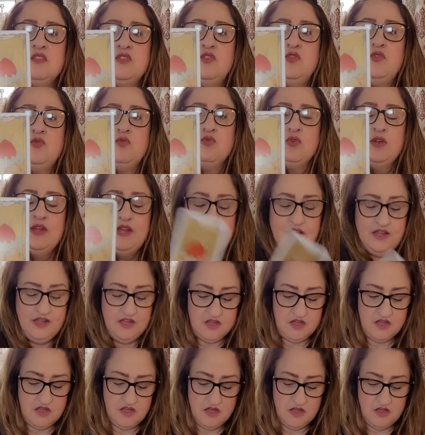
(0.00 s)

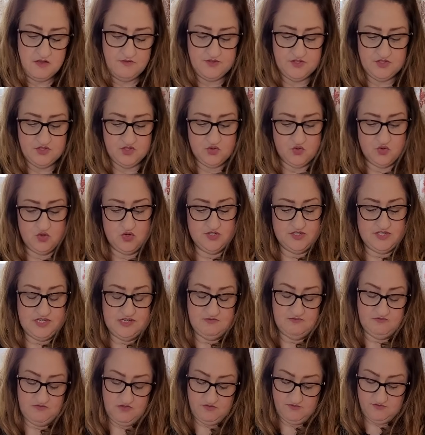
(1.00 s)
Three of Swords
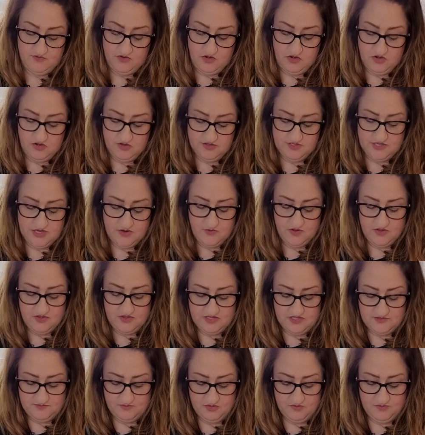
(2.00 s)
in reverse. So
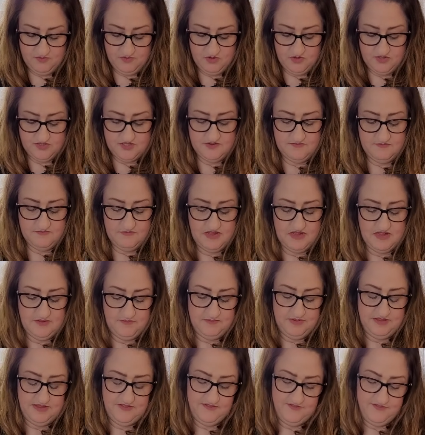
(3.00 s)
this per person
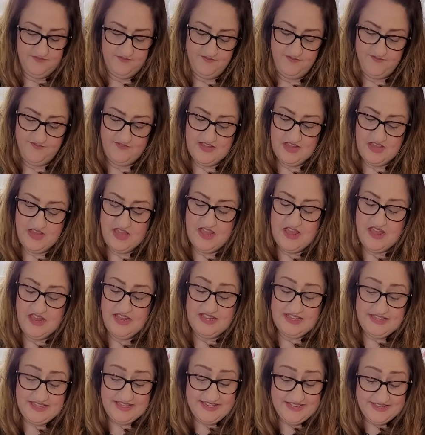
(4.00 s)
might be
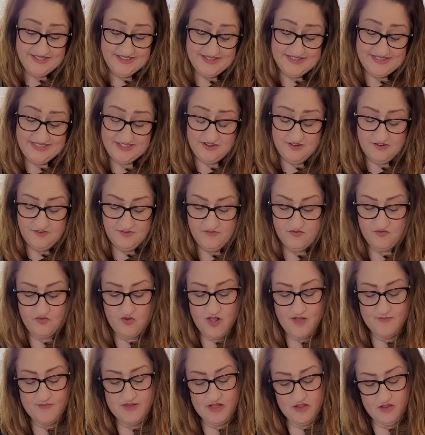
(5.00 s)
healing
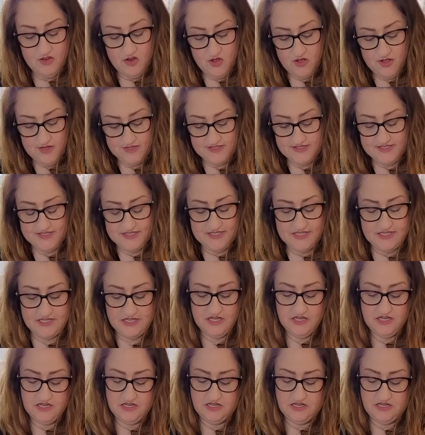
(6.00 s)
from a loss.